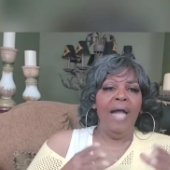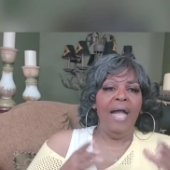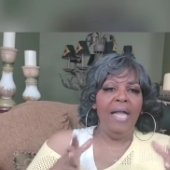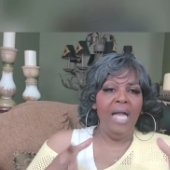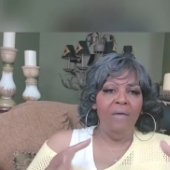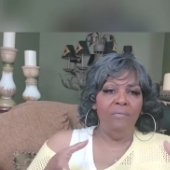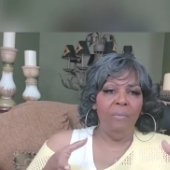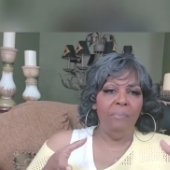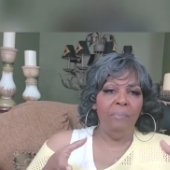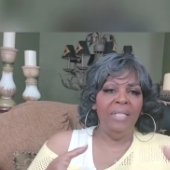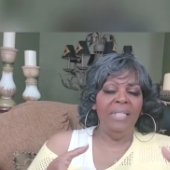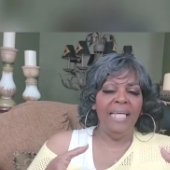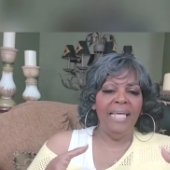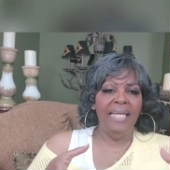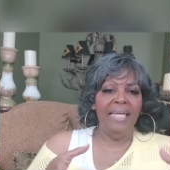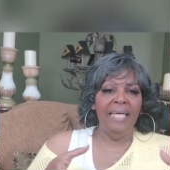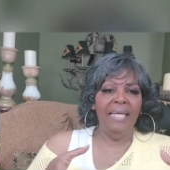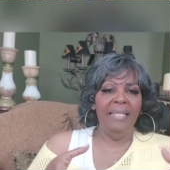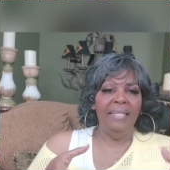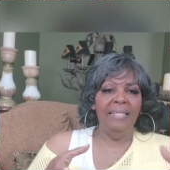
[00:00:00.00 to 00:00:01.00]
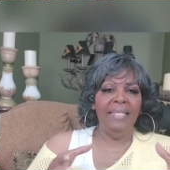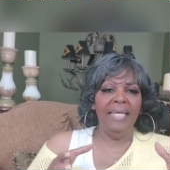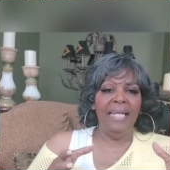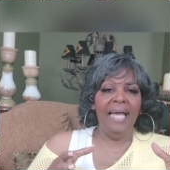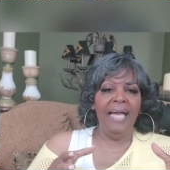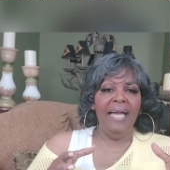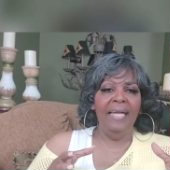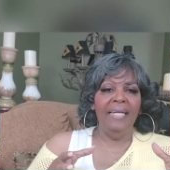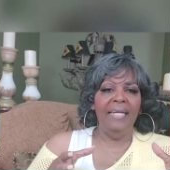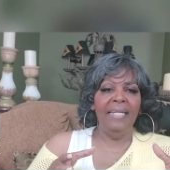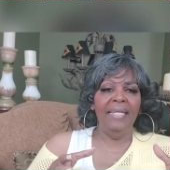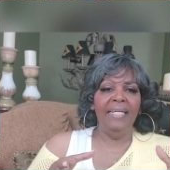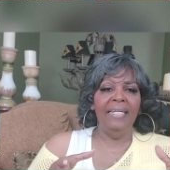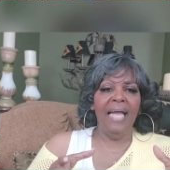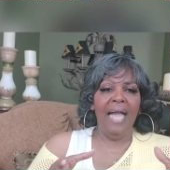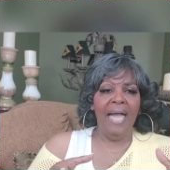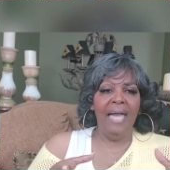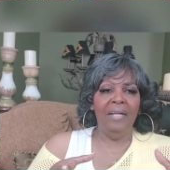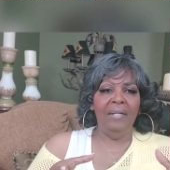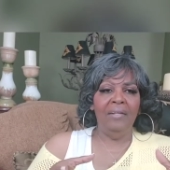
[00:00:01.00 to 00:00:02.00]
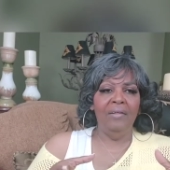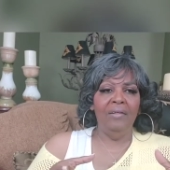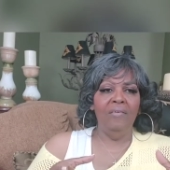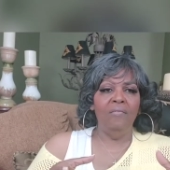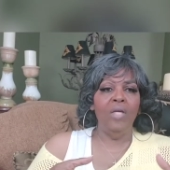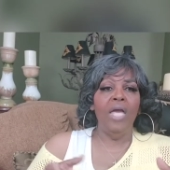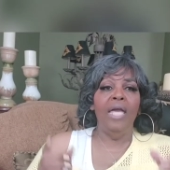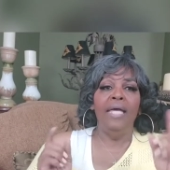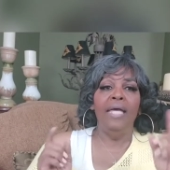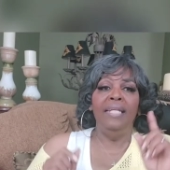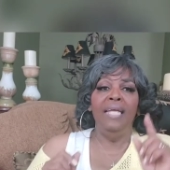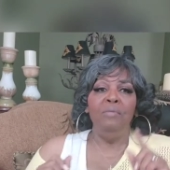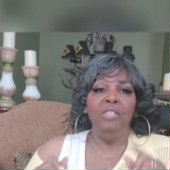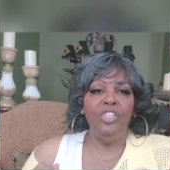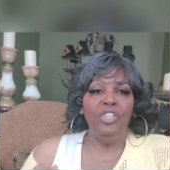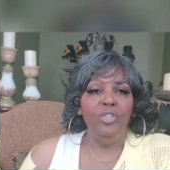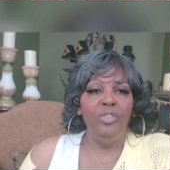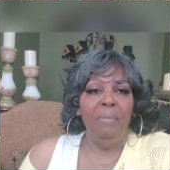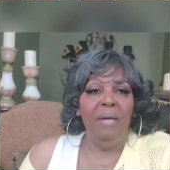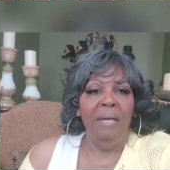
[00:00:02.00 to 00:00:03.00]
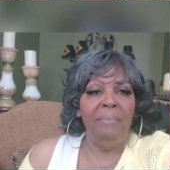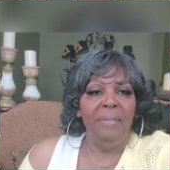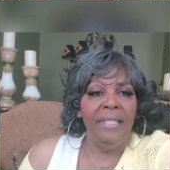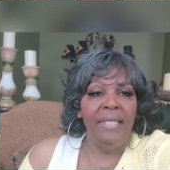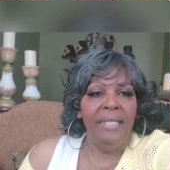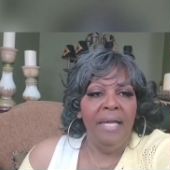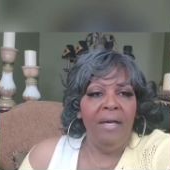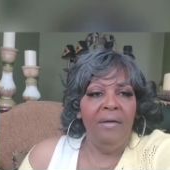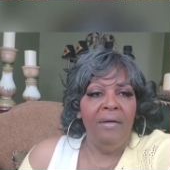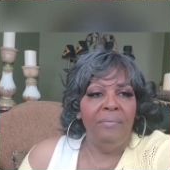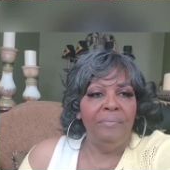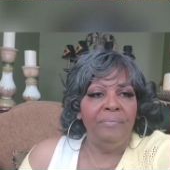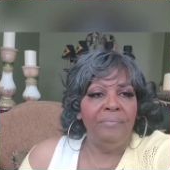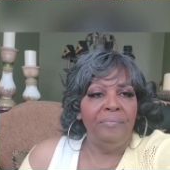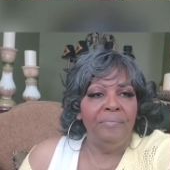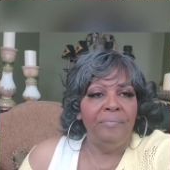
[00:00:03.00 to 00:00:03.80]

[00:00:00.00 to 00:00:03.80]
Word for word: have a plate that I eat out of. Let me show you my plate, y'all.